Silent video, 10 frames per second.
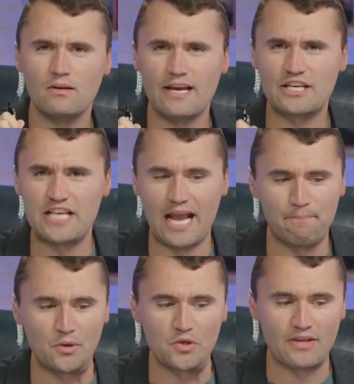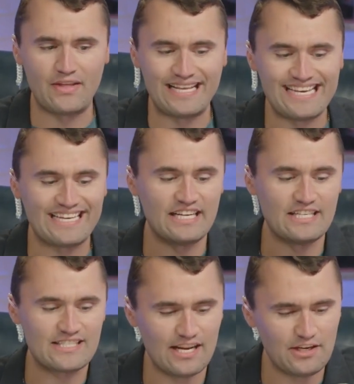examples, and then he
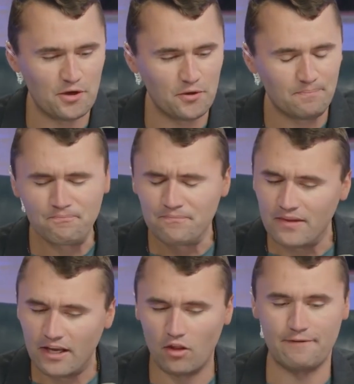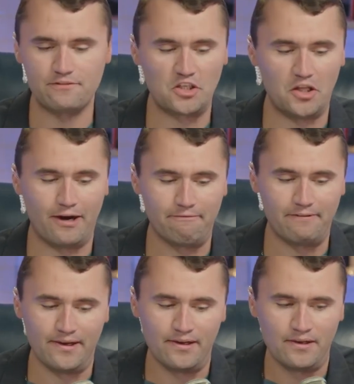continued. He'll have to
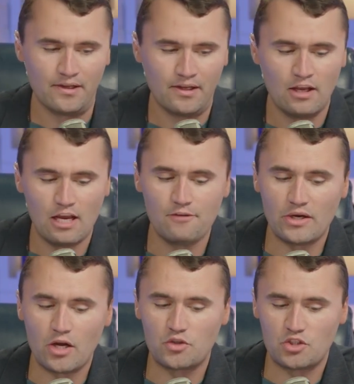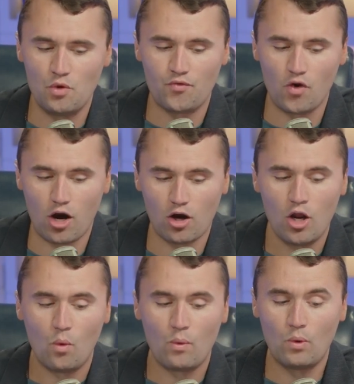clarify. If we go too far,
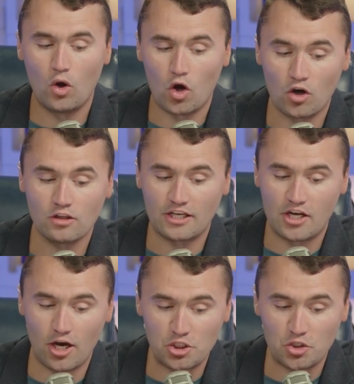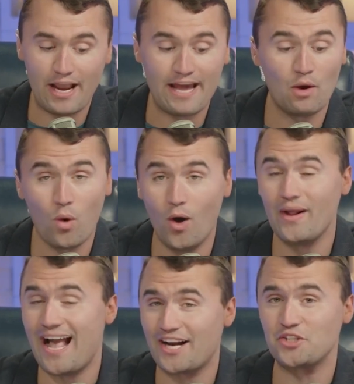we will hurt the country, and it
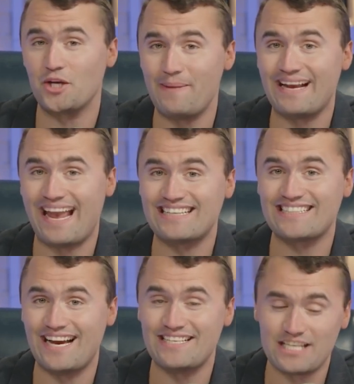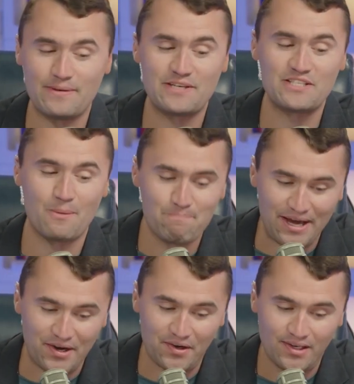won't actually make anti-Semitism
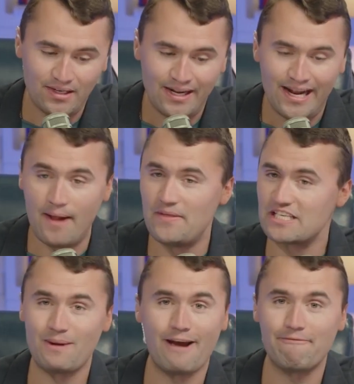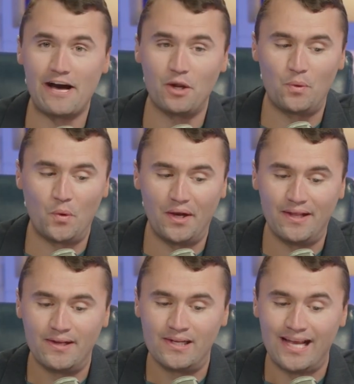better. And this is my final point.
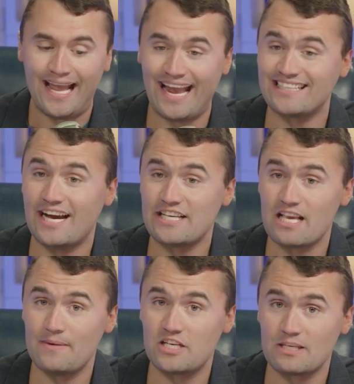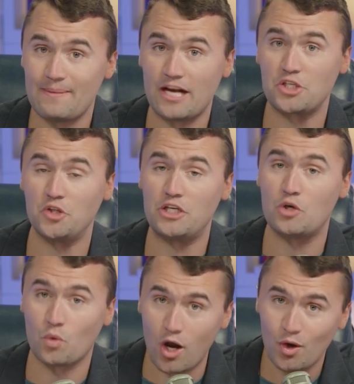Anti-Semitism actually
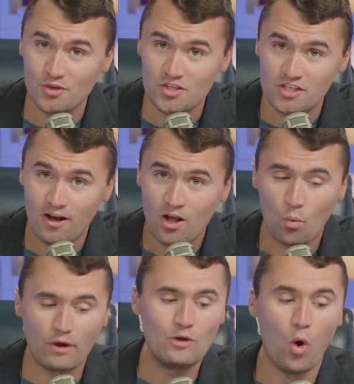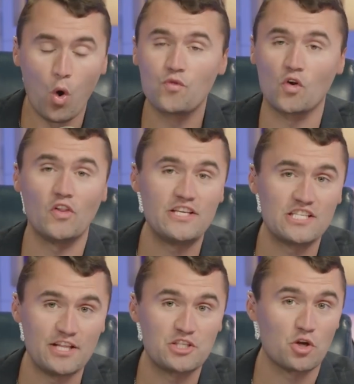grows when you overly
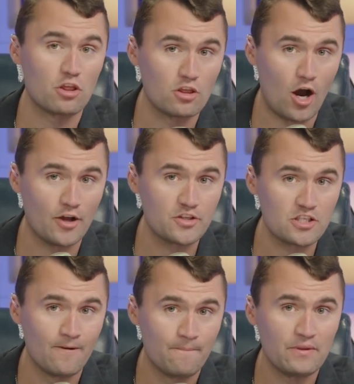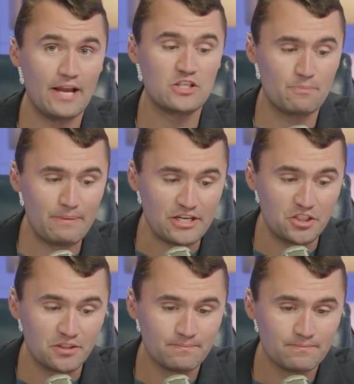censor thoughts and
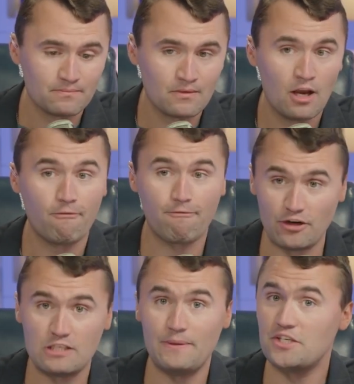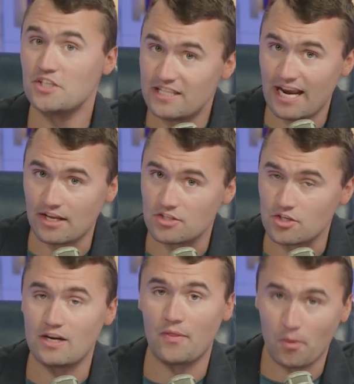speech. Free speech is the
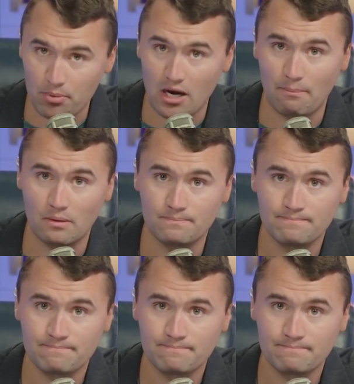answer, not the problem.